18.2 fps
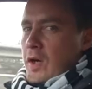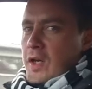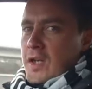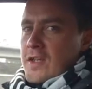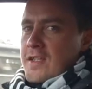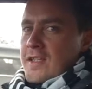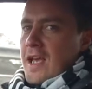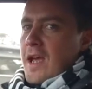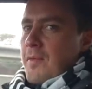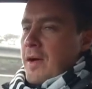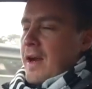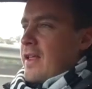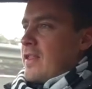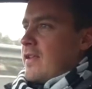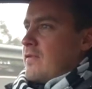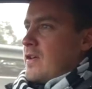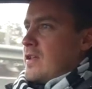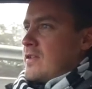what can you say about
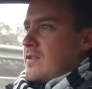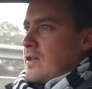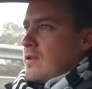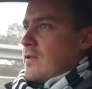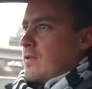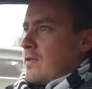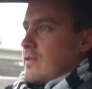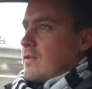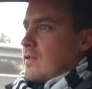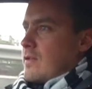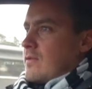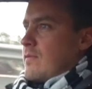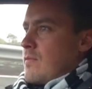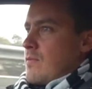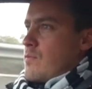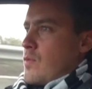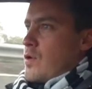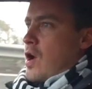it, the V2
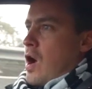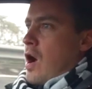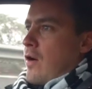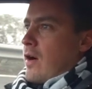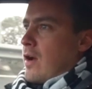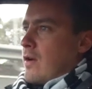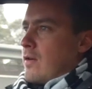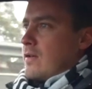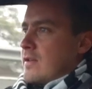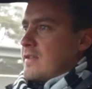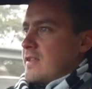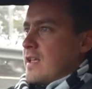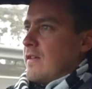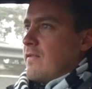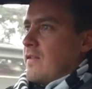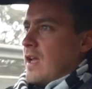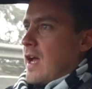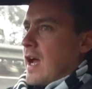Monaro
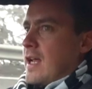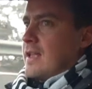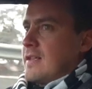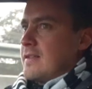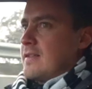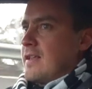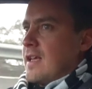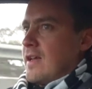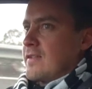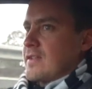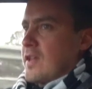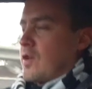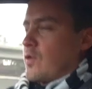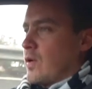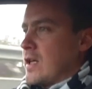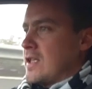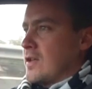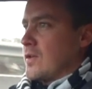CV8. It's a
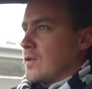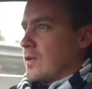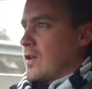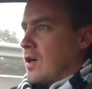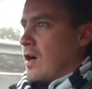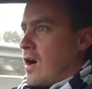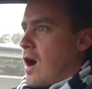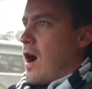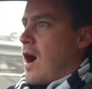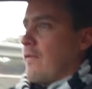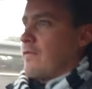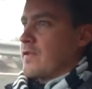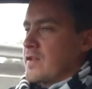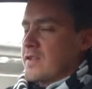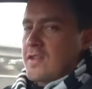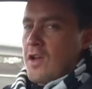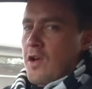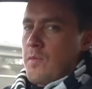critical car
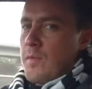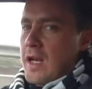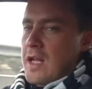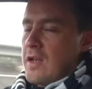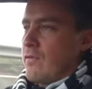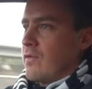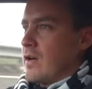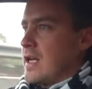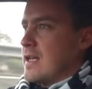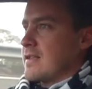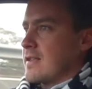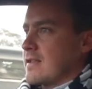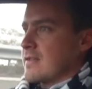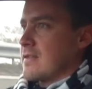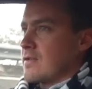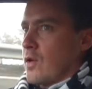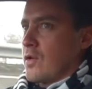for so many reasons,